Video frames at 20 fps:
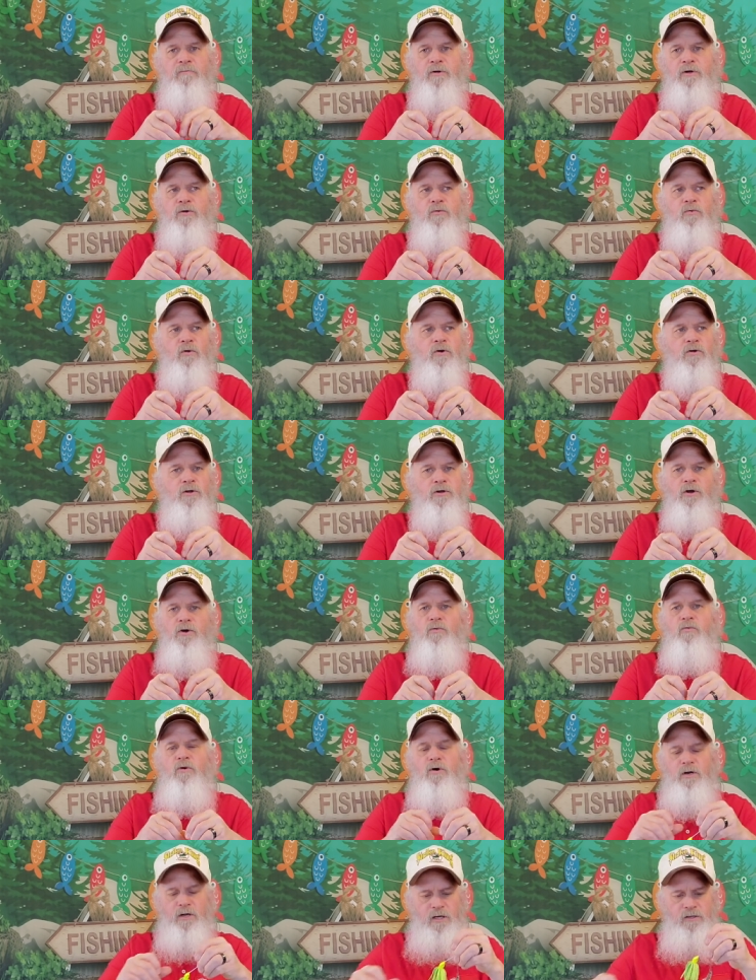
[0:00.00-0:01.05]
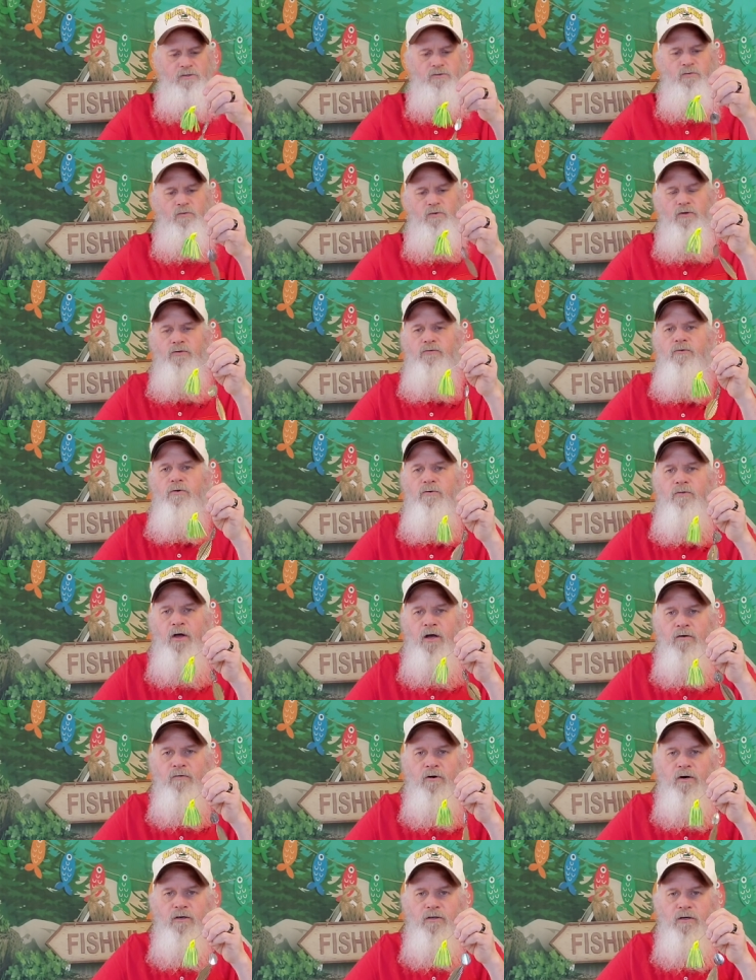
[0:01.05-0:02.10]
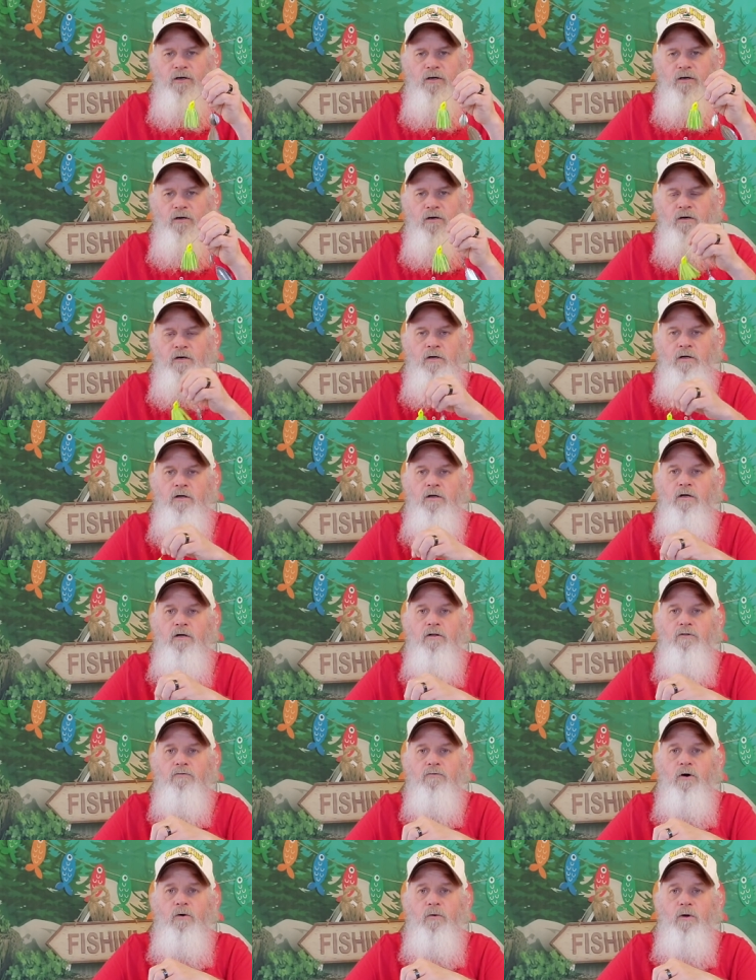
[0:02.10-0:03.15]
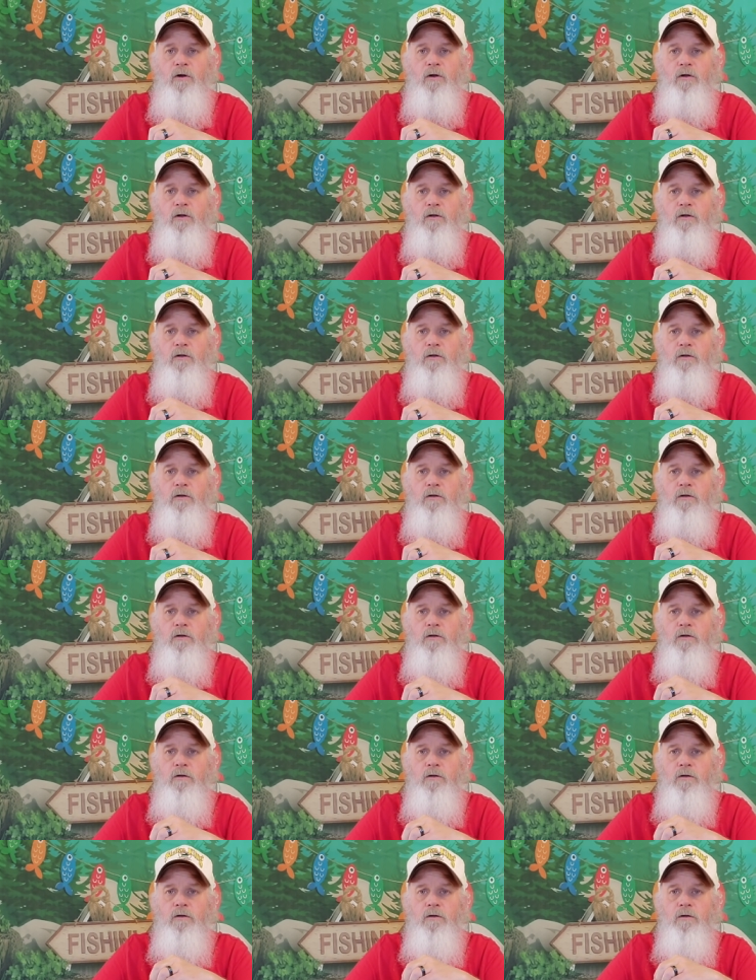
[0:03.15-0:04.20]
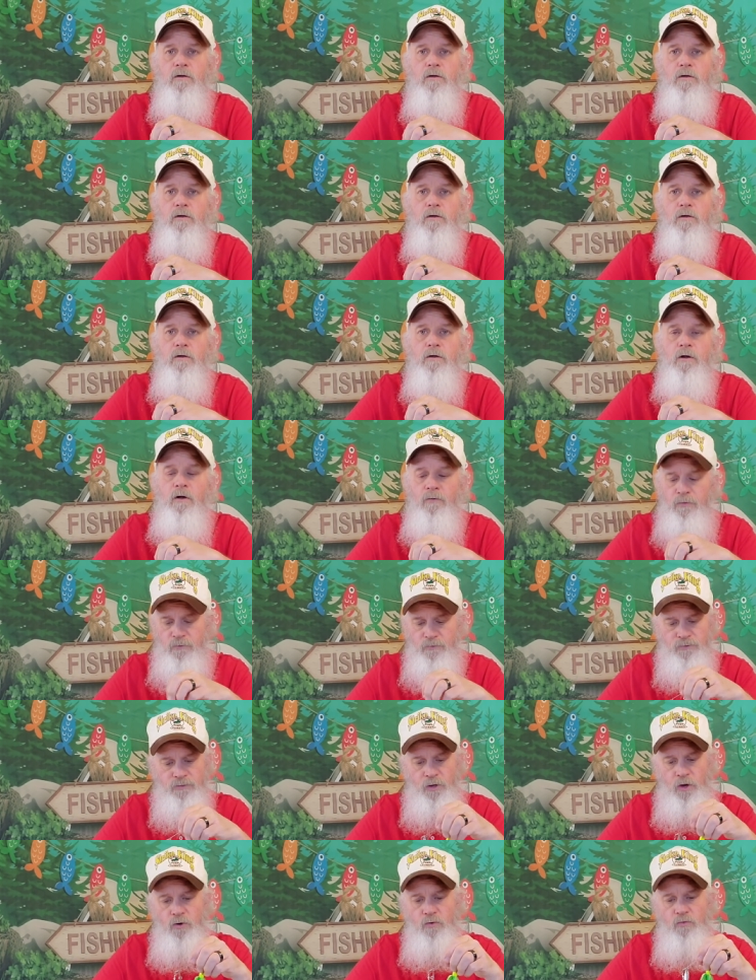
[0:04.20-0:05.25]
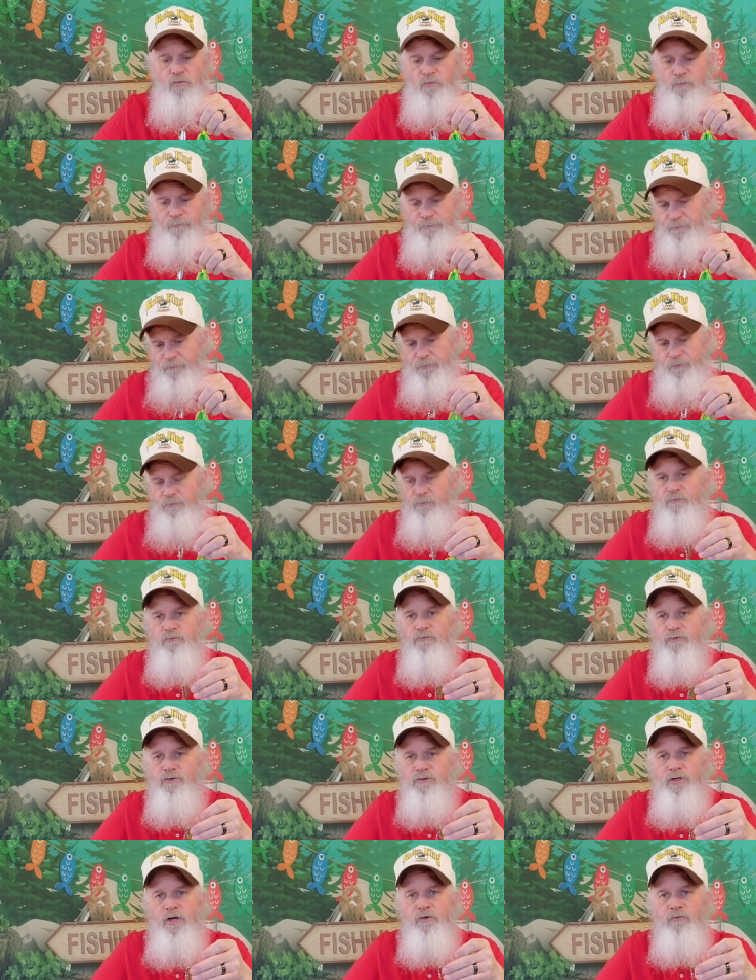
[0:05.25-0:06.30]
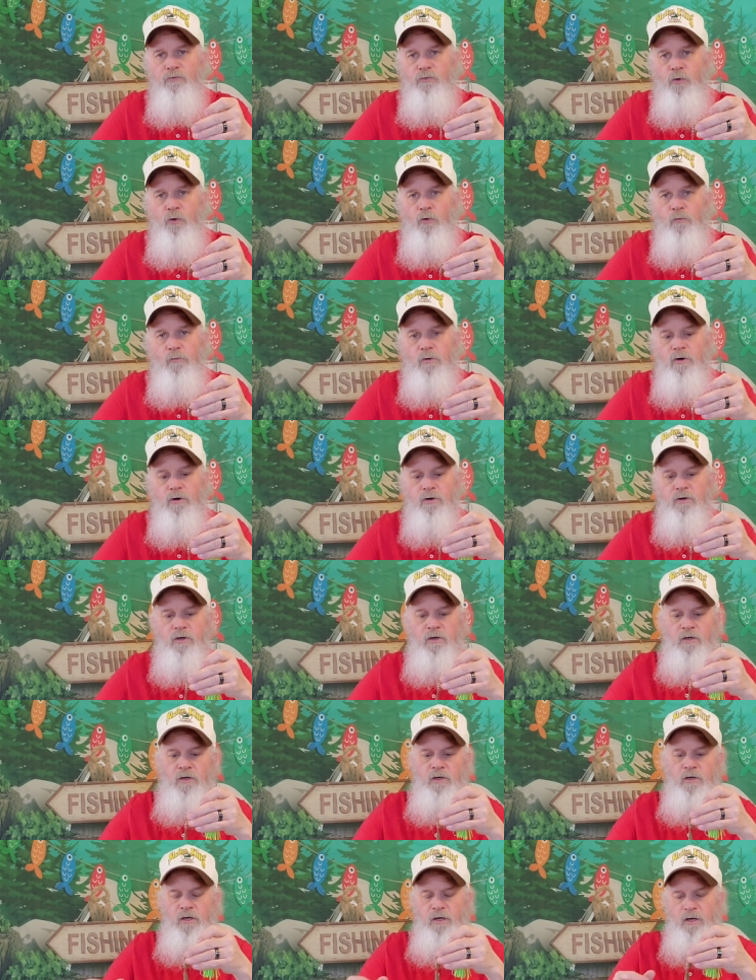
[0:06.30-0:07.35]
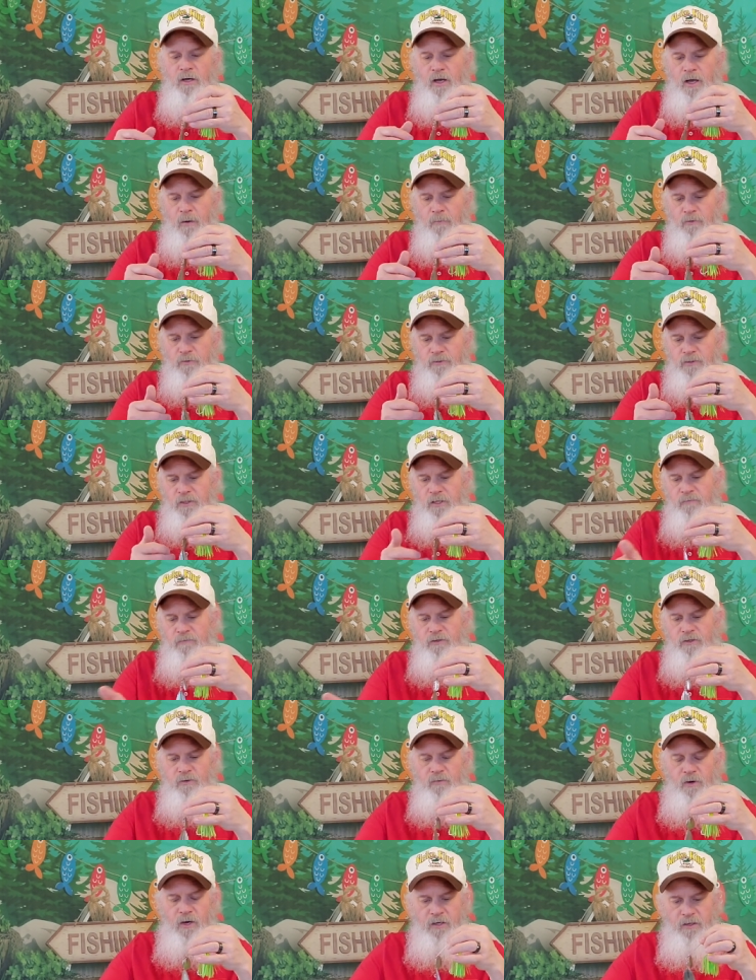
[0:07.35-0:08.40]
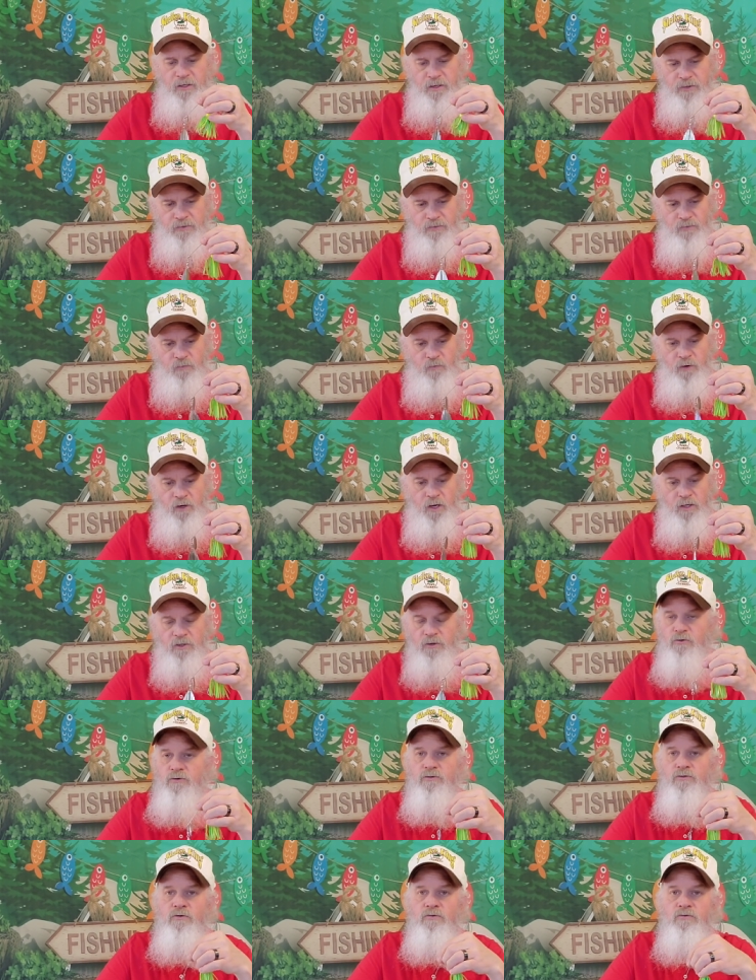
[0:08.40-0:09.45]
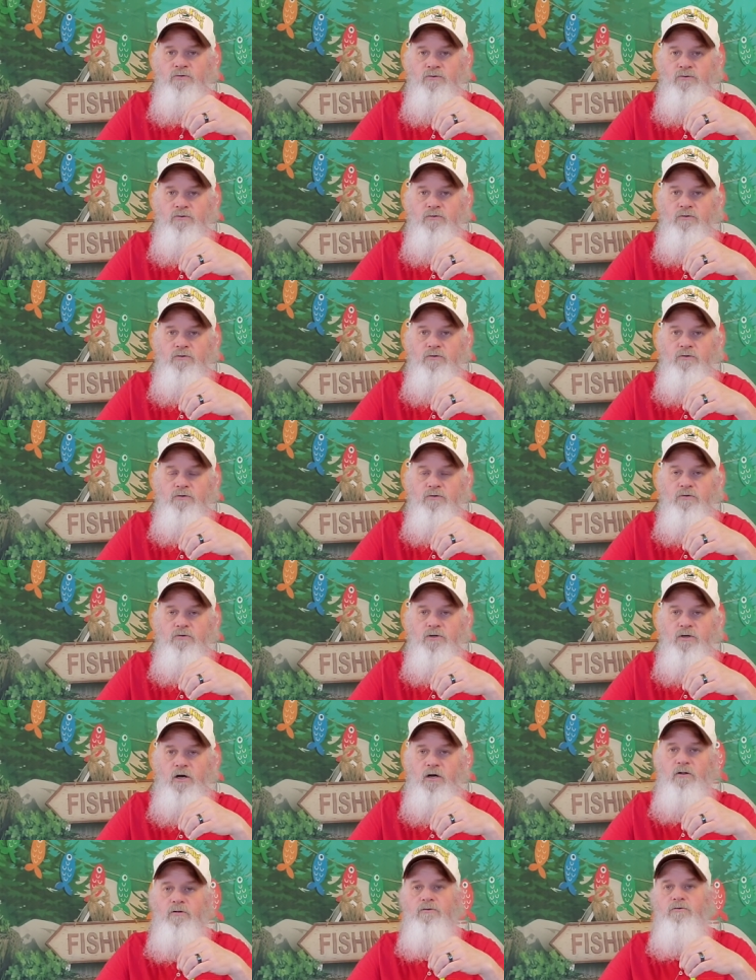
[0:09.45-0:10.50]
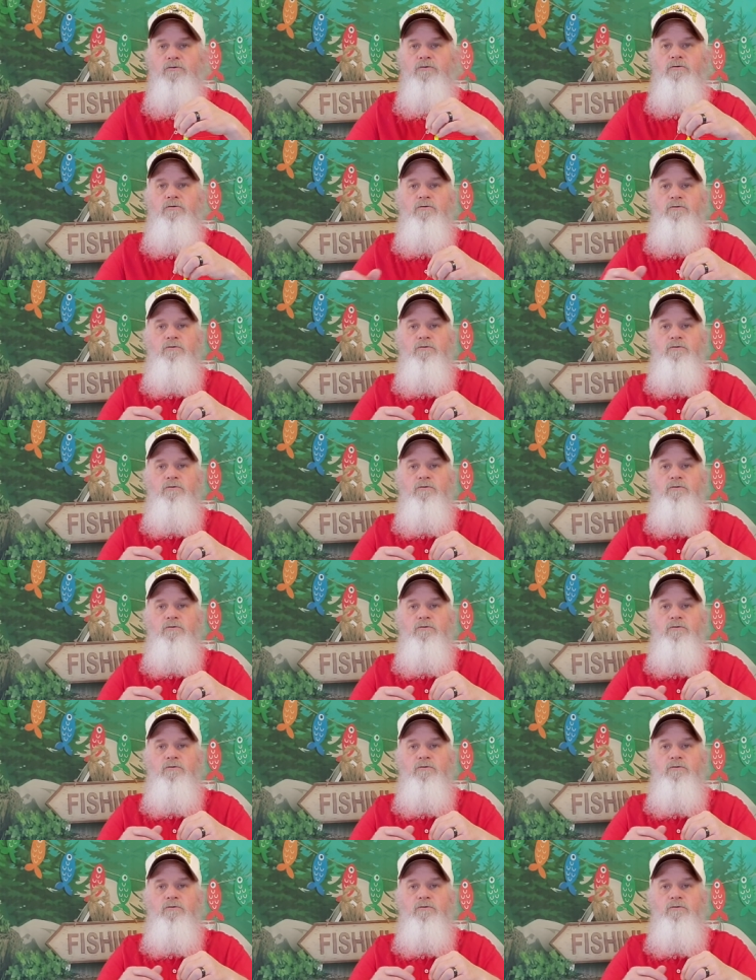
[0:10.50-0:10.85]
mood where, you know what, I just want to throw that right there, throw it. You know, there's no set rule book. I'm just giving you ideas of when I use certain certain colors